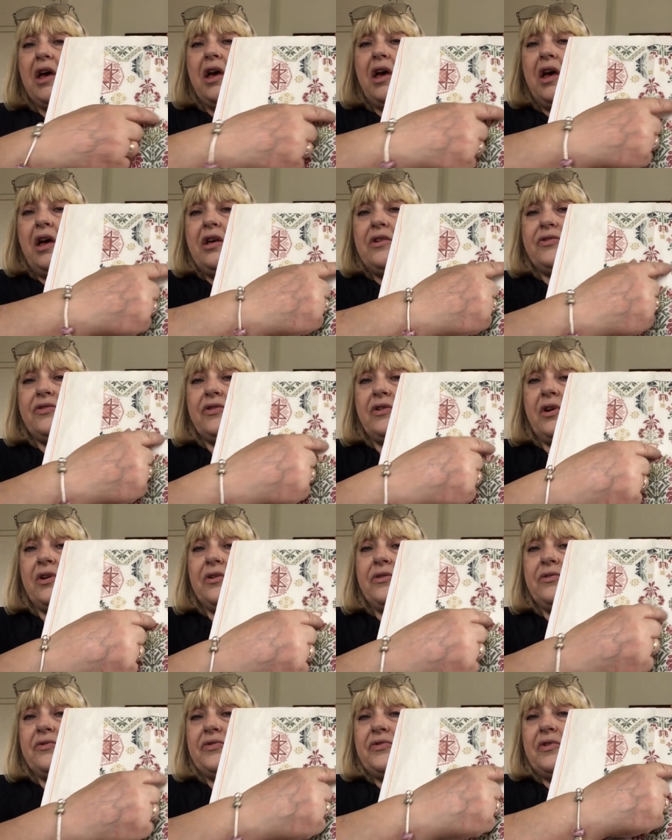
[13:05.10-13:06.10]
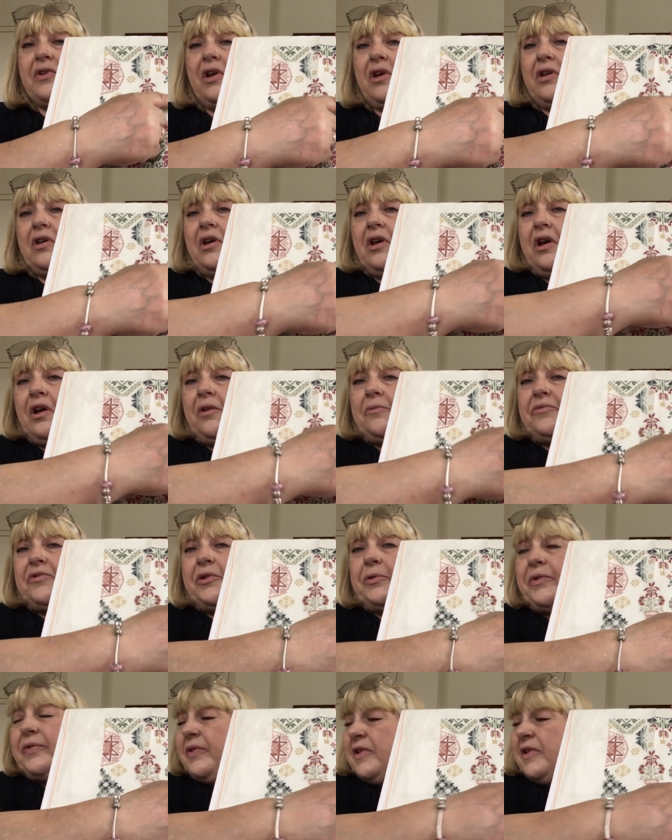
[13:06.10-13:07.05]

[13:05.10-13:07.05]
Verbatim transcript: uh, so I'm doing